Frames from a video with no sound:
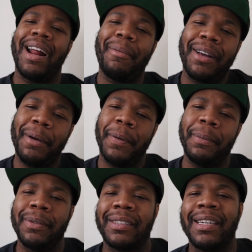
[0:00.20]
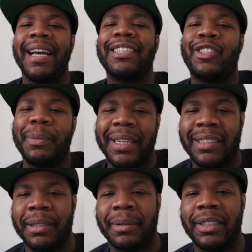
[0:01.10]
up, good people? Today is 2 Minute
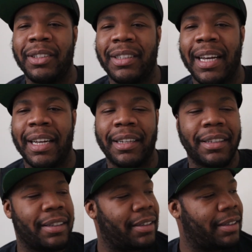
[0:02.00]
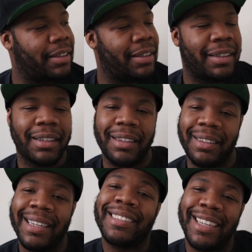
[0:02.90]
Tips Tuesday.
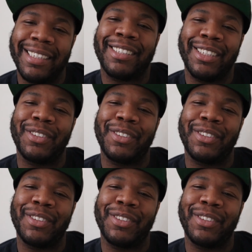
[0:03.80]
Let's get into this